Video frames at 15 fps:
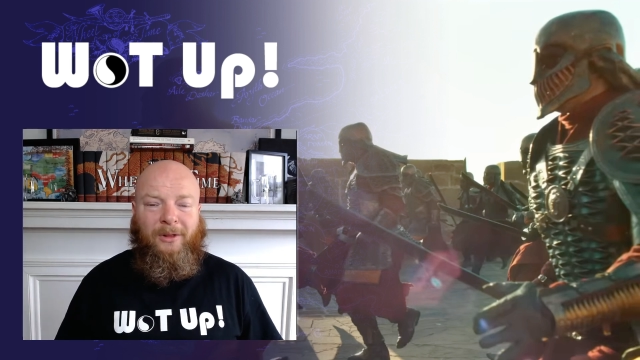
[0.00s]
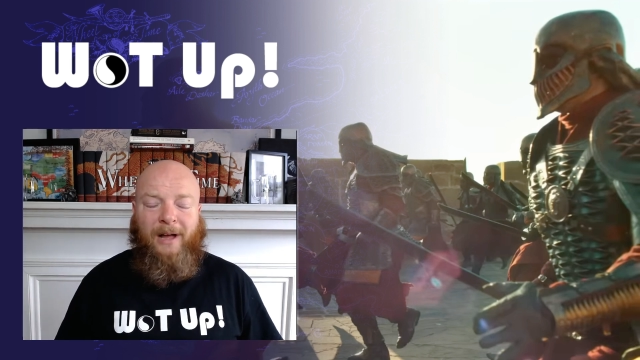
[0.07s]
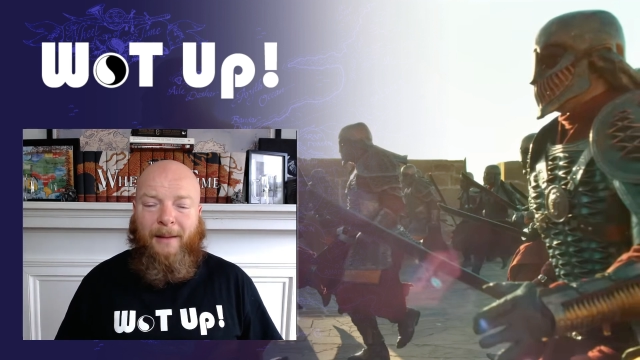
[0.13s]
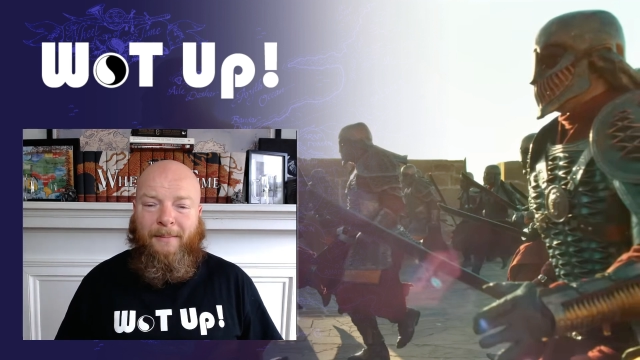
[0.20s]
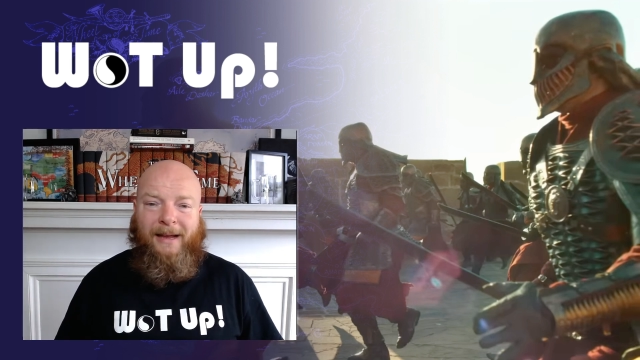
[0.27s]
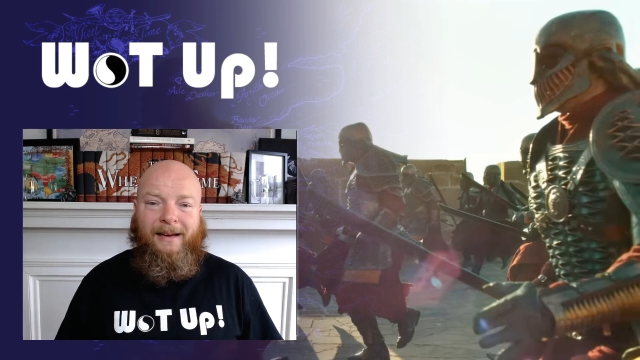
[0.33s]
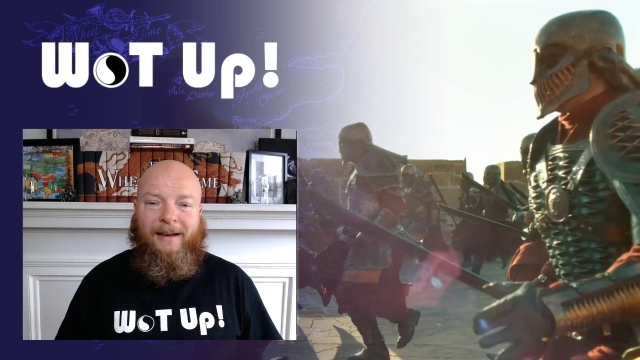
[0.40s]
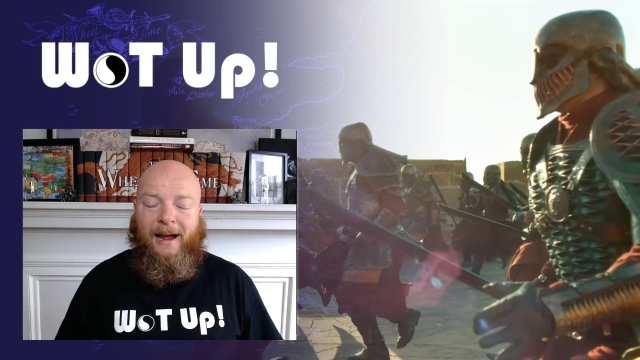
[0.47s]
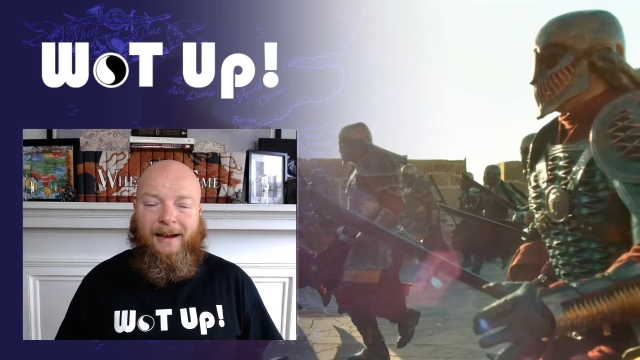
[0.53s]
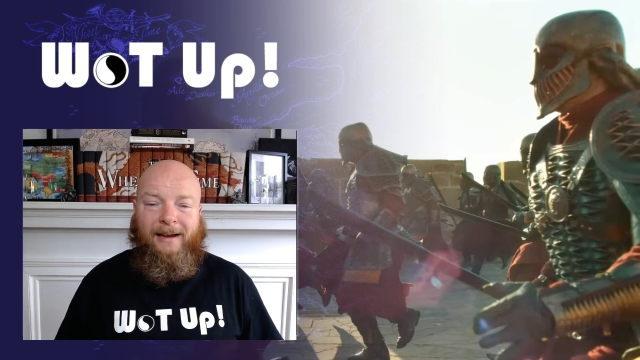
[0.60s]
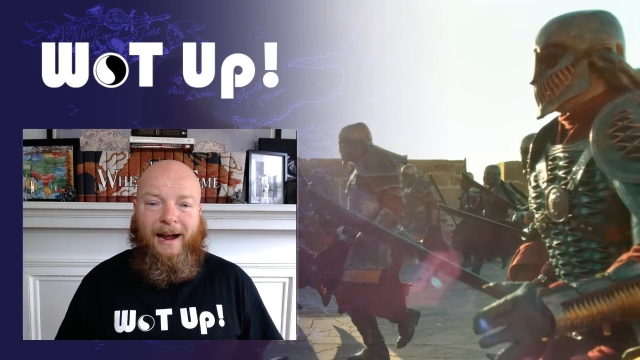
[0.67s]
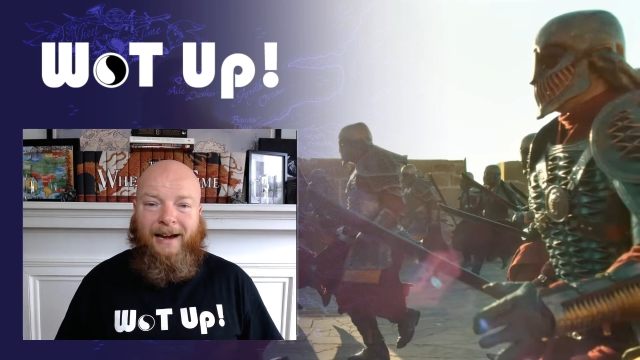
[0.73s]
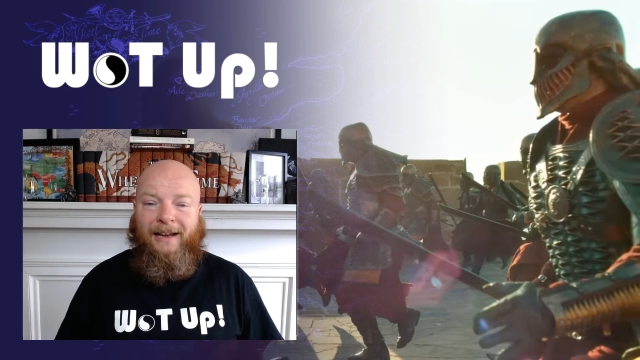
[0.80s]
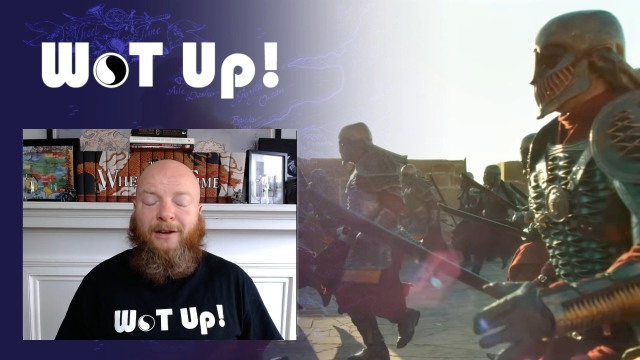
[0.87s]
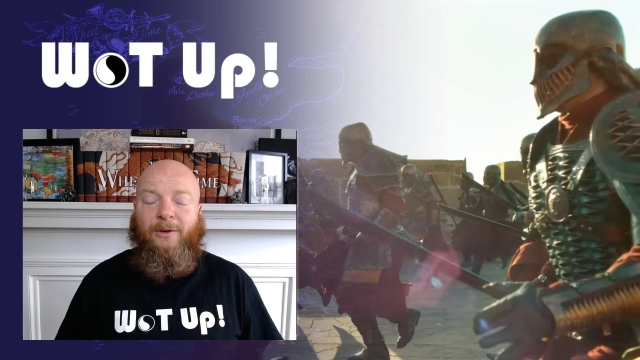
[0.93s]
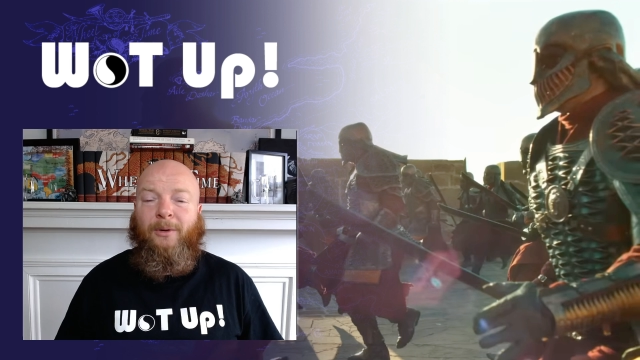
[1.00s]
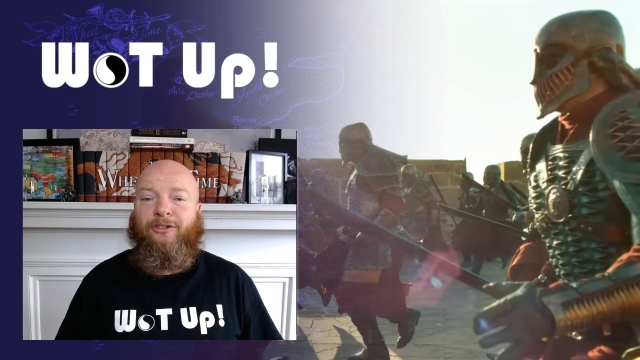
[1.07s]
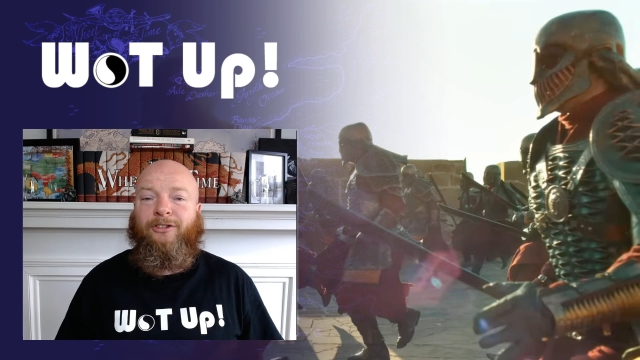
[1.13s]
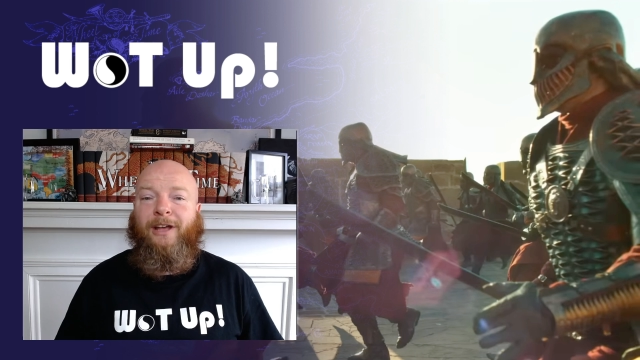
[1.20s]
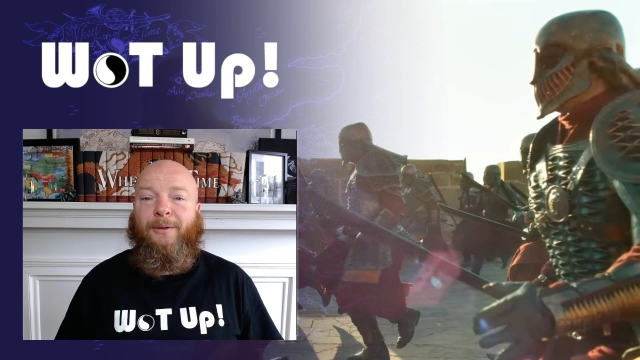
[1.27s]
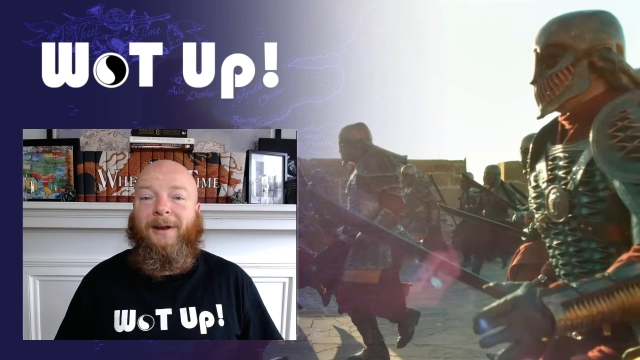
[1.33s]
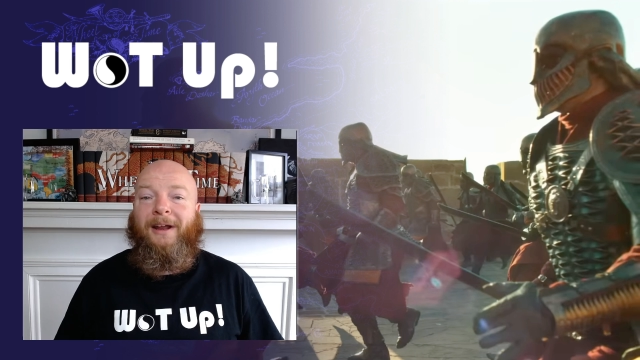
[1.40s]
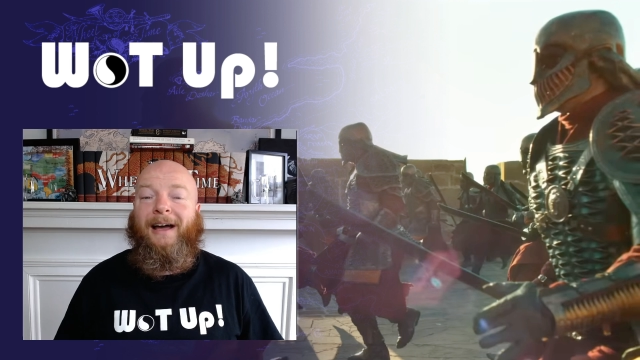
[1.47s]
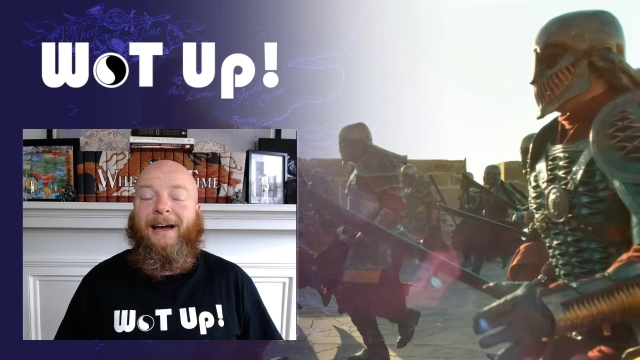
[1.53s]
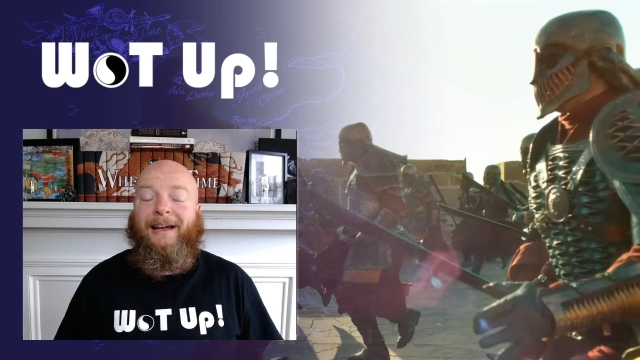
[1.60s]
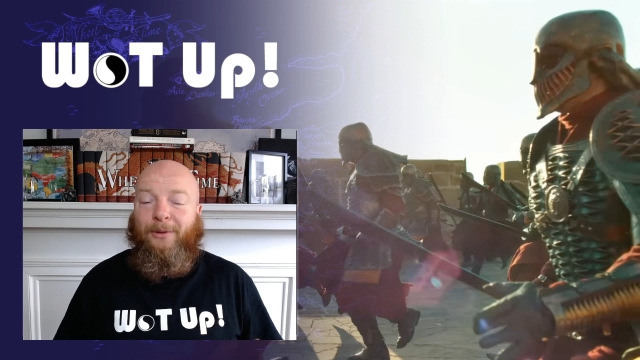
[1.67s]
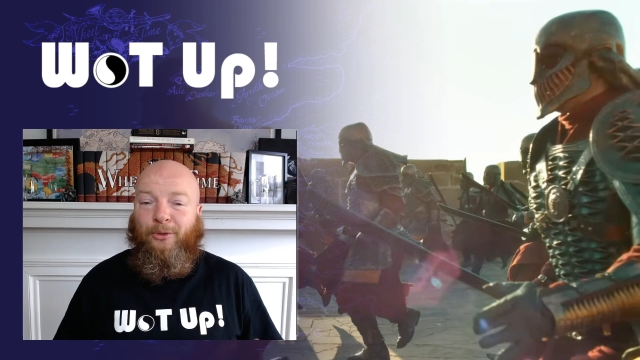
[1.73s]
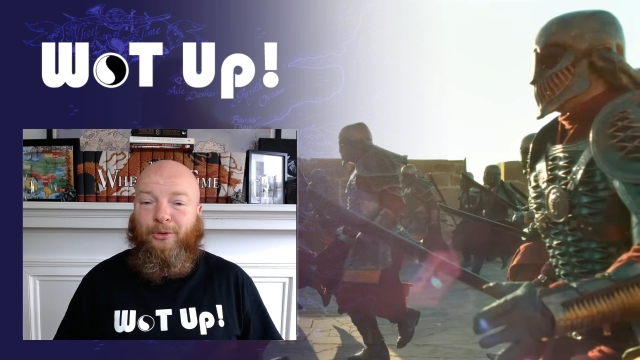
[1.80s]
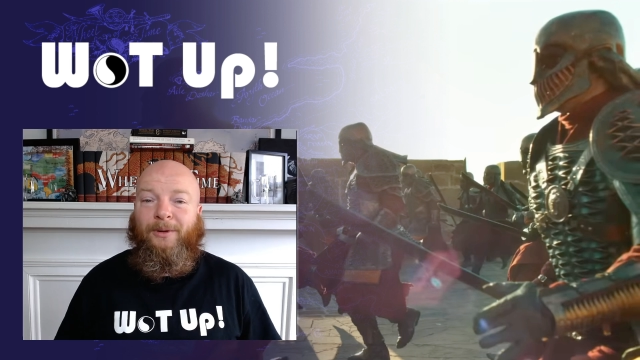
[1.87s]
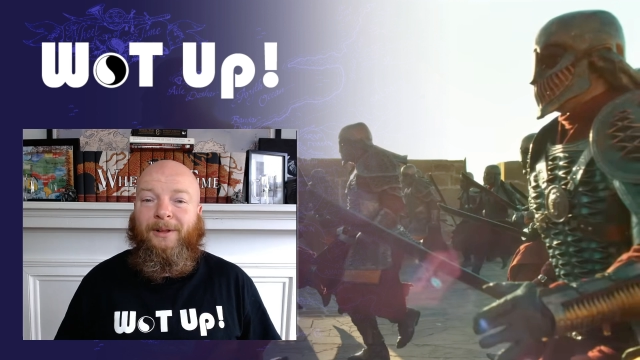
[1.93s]
I mean, I didn't know what to say when I got it. It
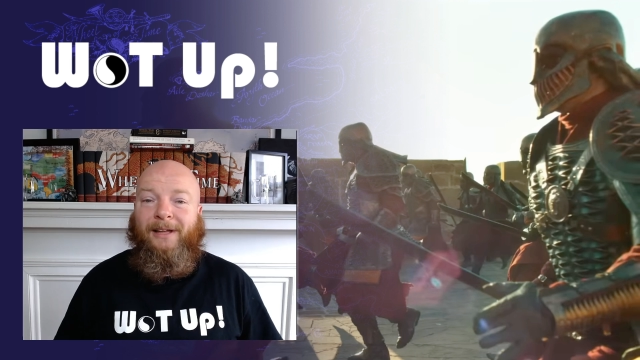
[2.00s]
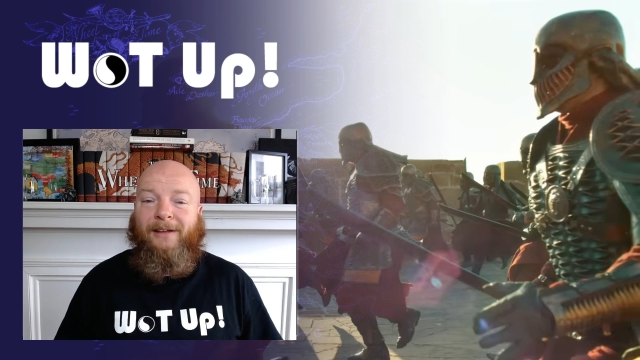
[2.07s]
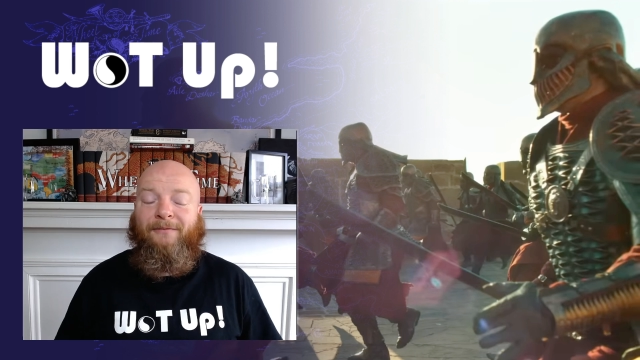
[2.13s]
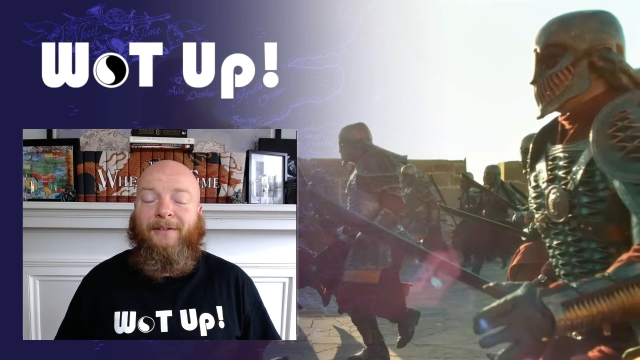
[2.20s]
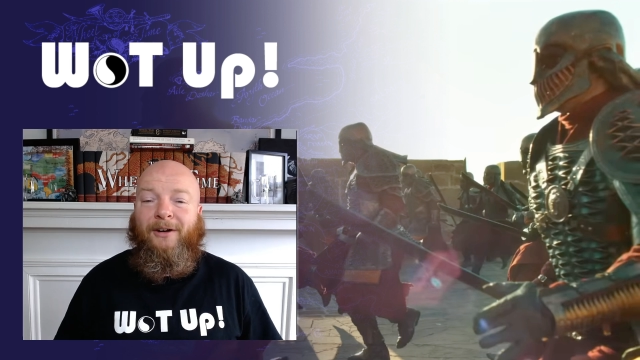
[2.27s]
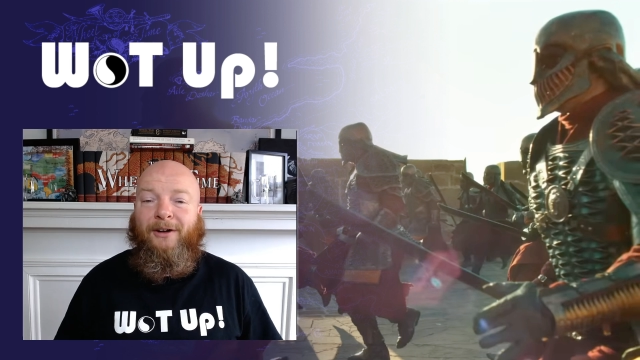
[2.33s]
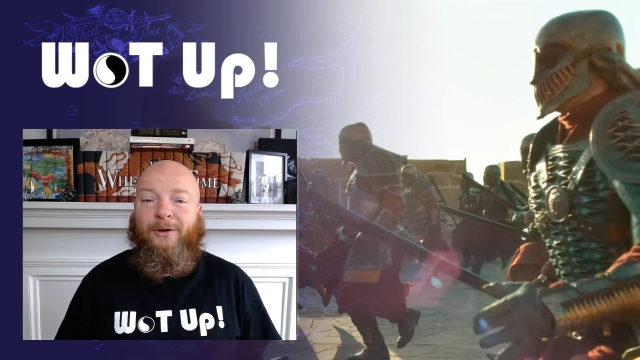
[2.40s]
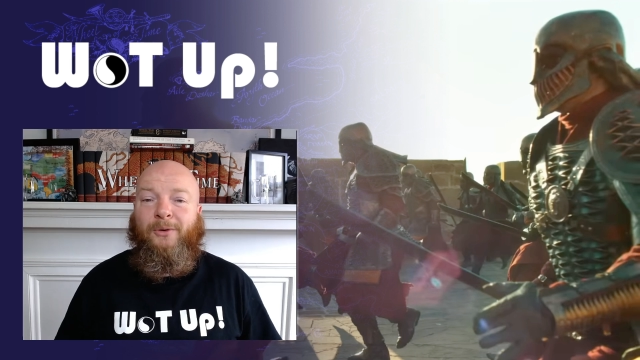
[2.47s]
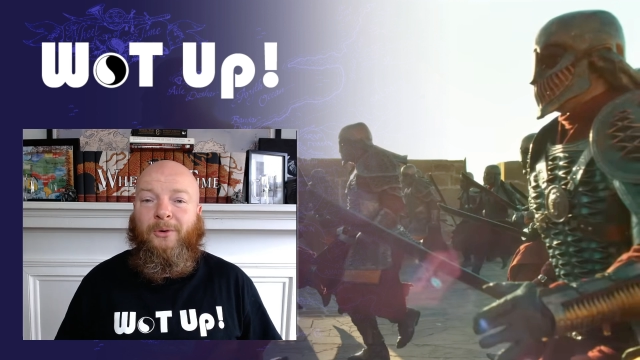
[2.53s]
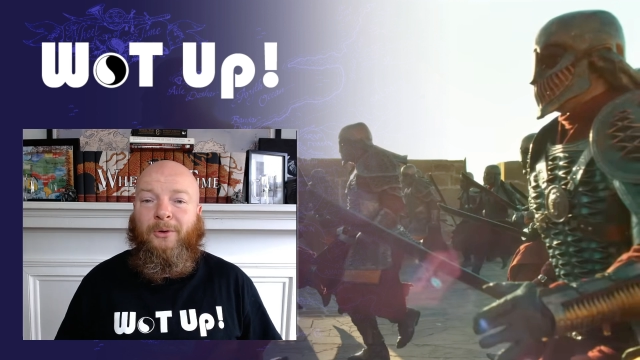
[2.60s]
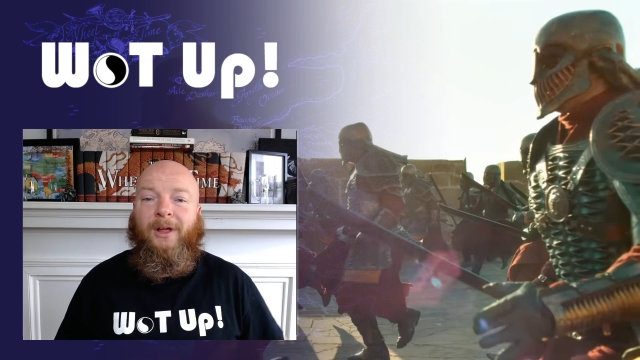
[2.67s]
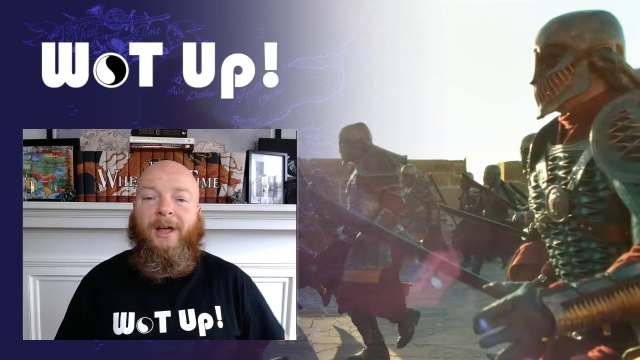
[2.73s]
was really very cool,